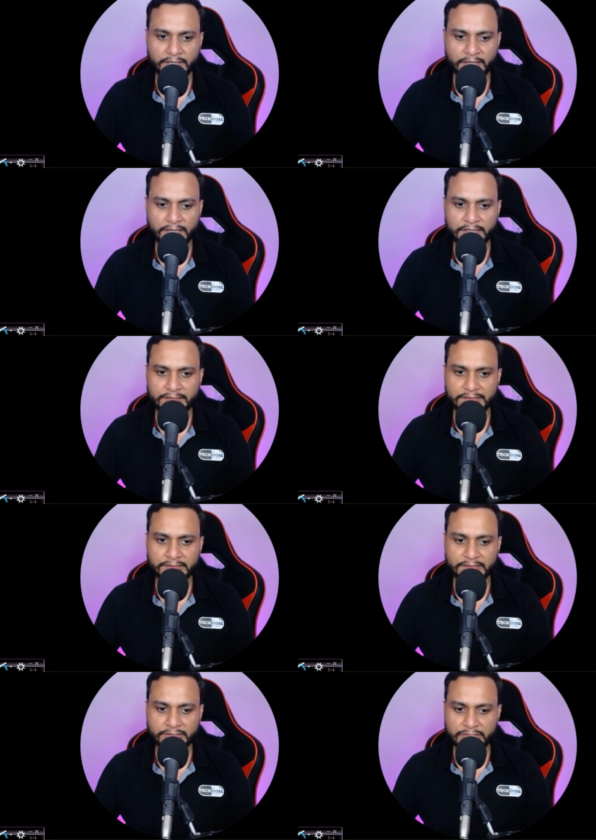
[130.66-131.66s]
and
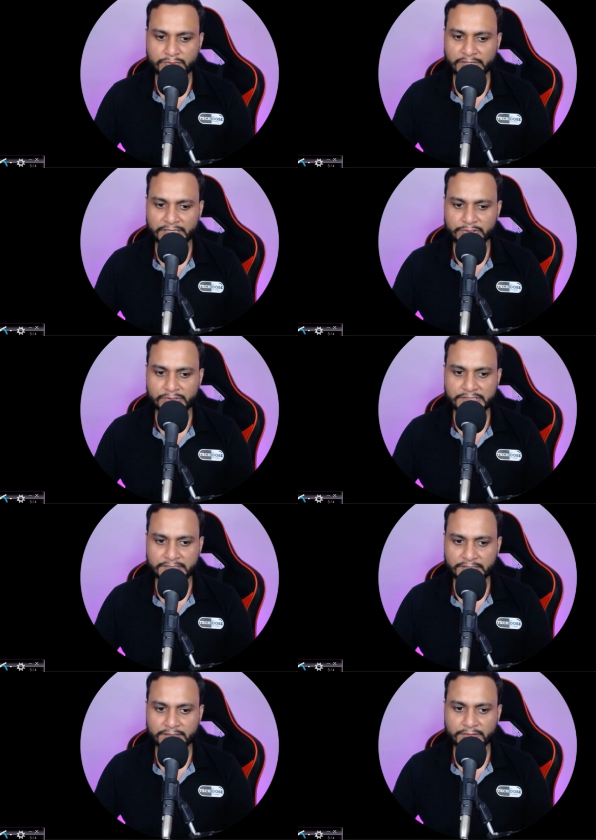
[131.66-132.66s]
this will actually
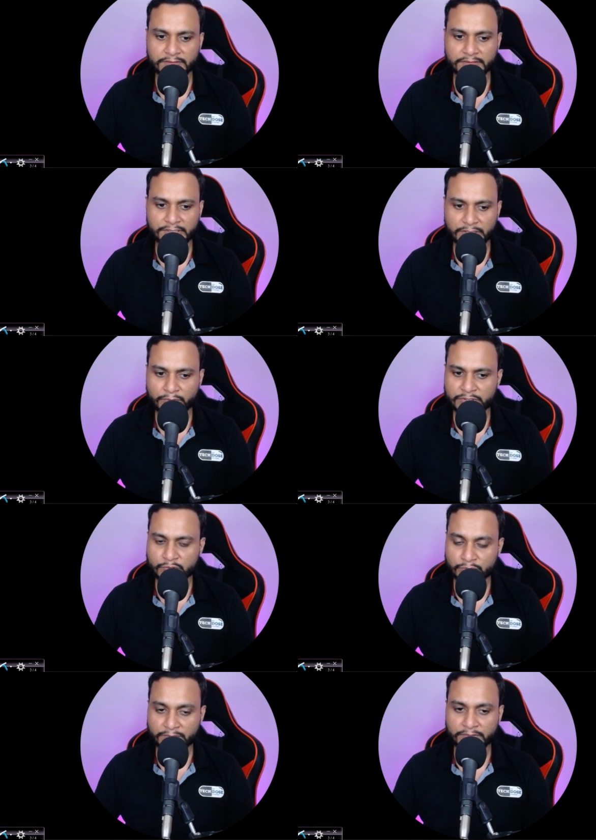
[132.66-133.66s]
send the request
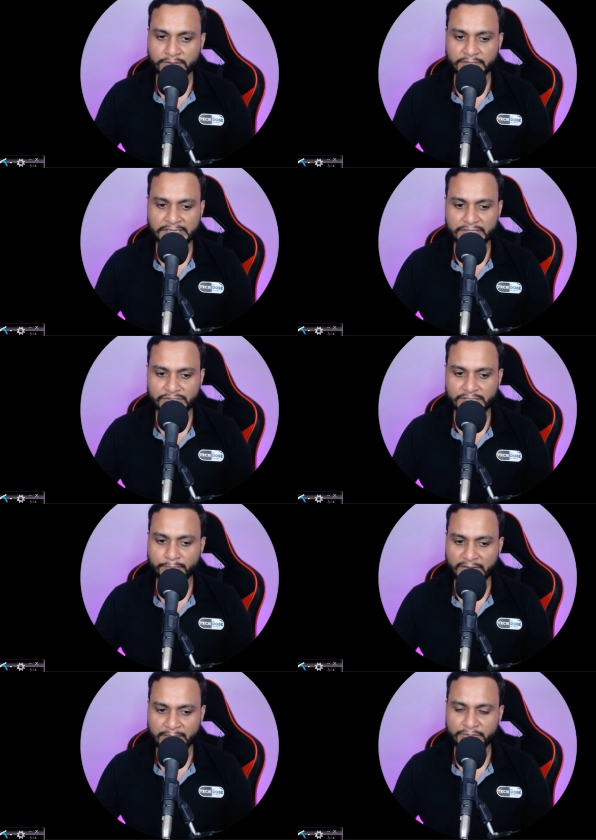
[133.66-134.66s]
to the initial
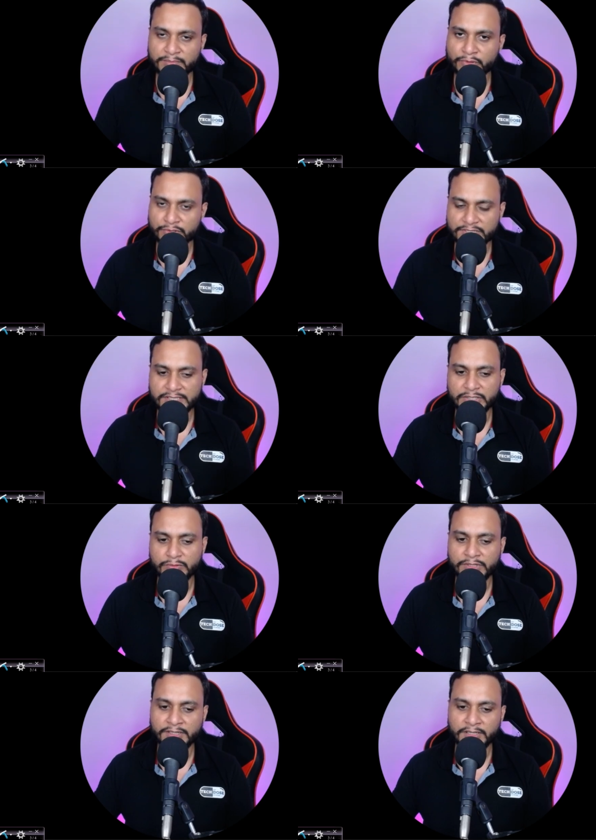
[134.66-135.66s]
primary processing
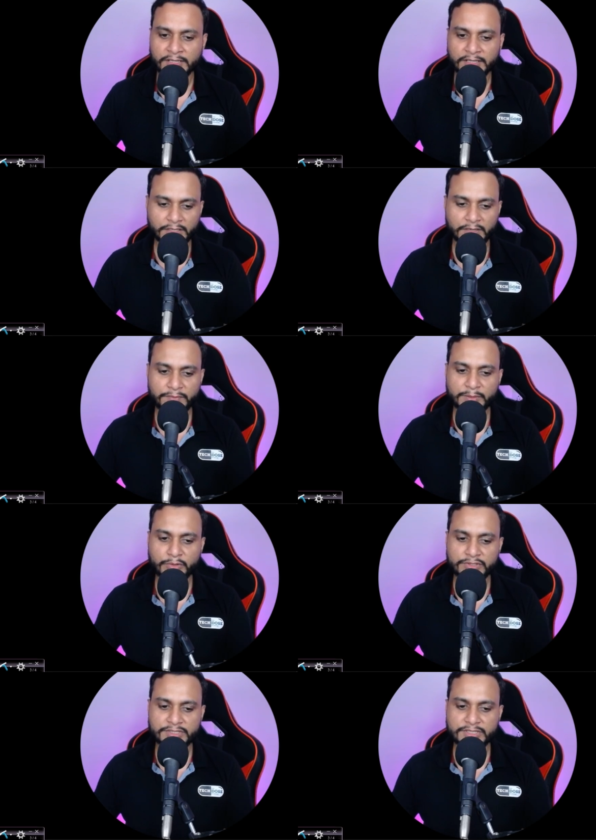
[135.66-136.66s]
unit. If the
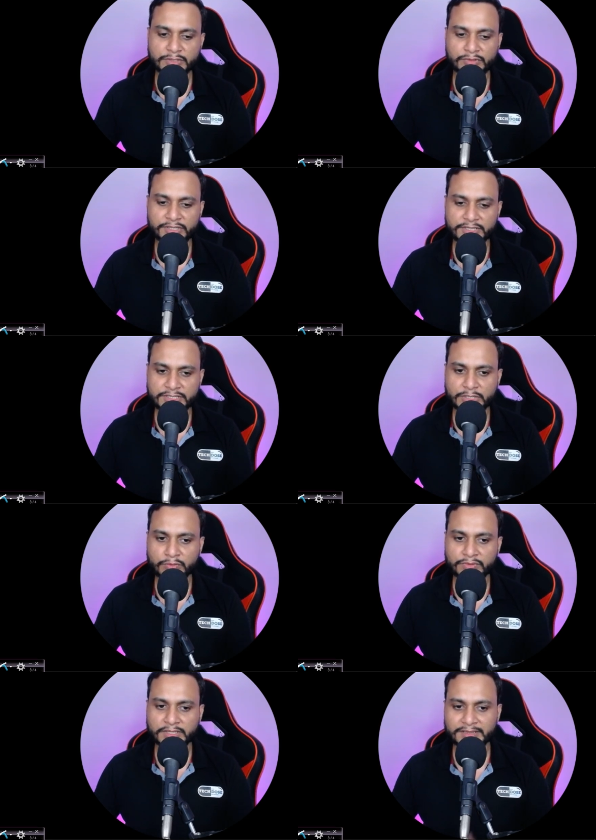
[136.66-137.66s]
processing unit is
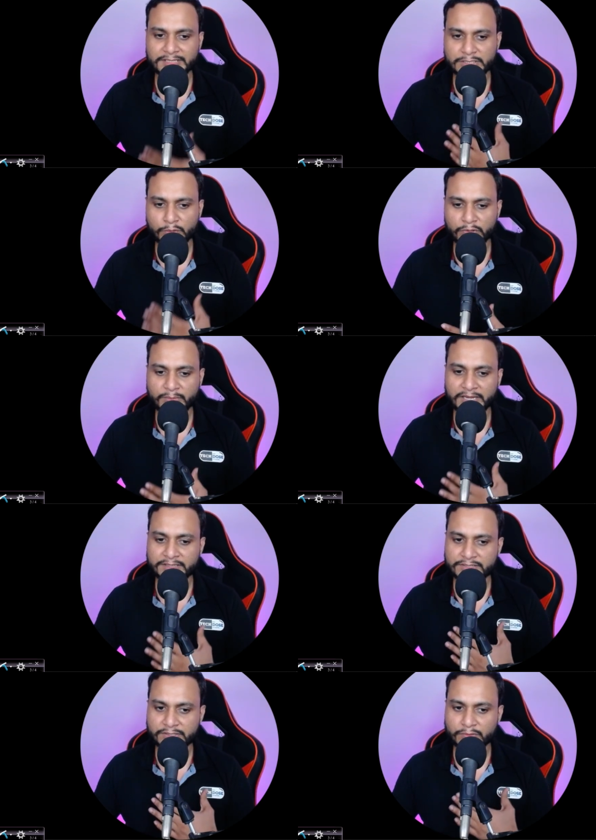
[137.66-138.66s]
down, then this load
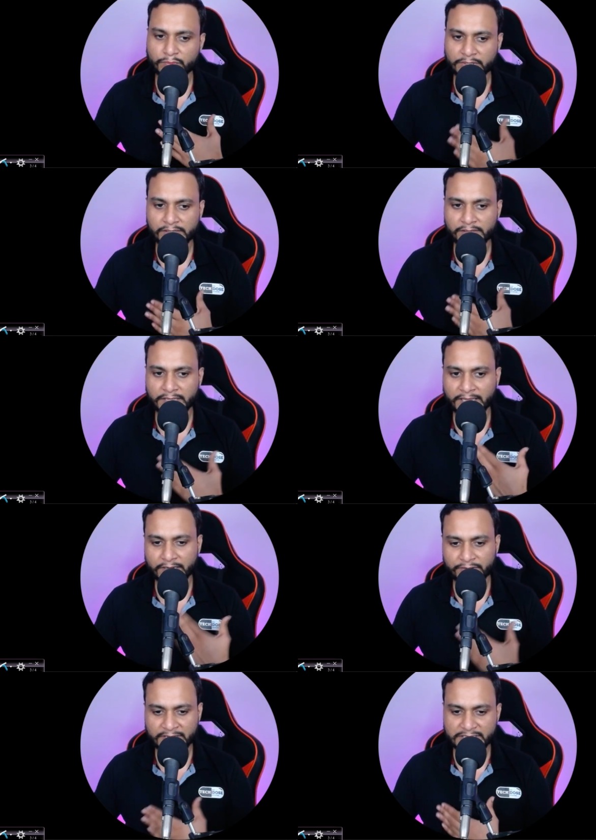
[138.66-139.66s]
balancer will
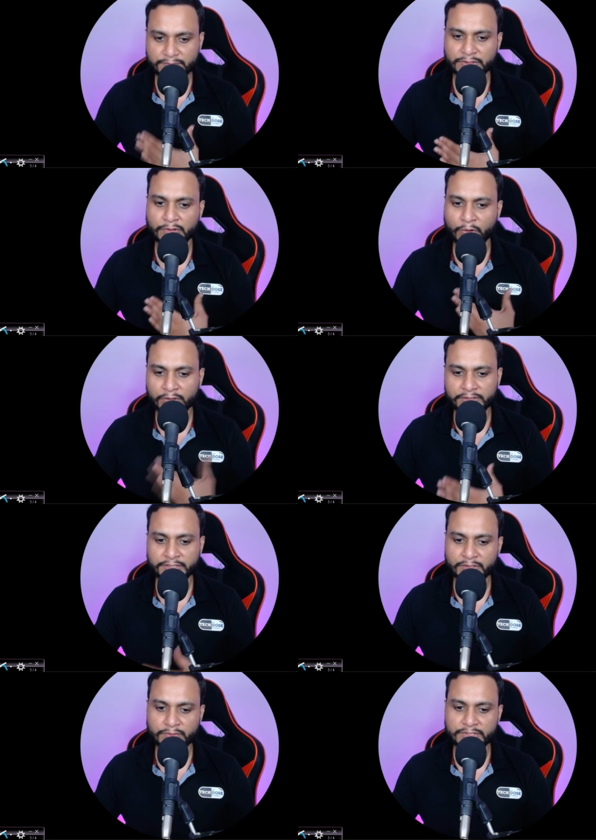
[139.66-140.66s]
transfer all the
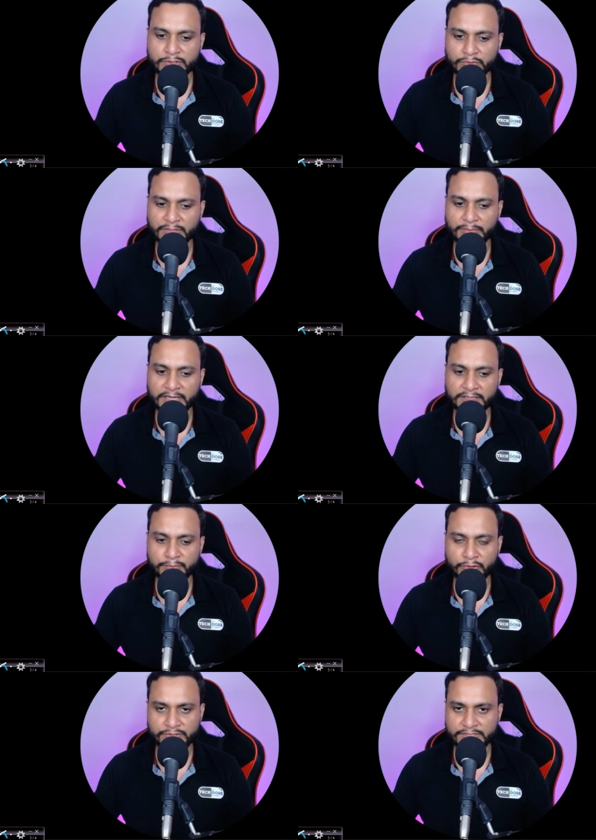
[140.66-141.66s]
requests to the backup
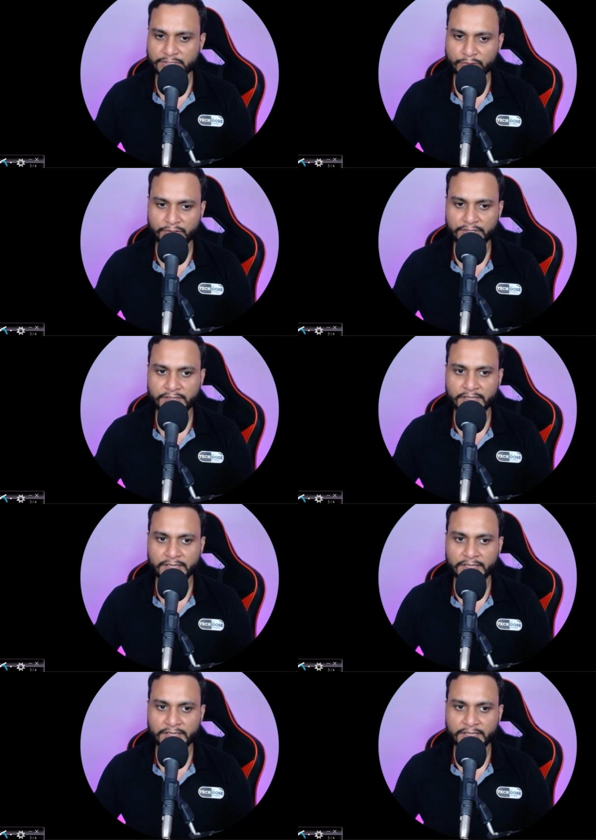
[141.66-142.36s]
processing unit.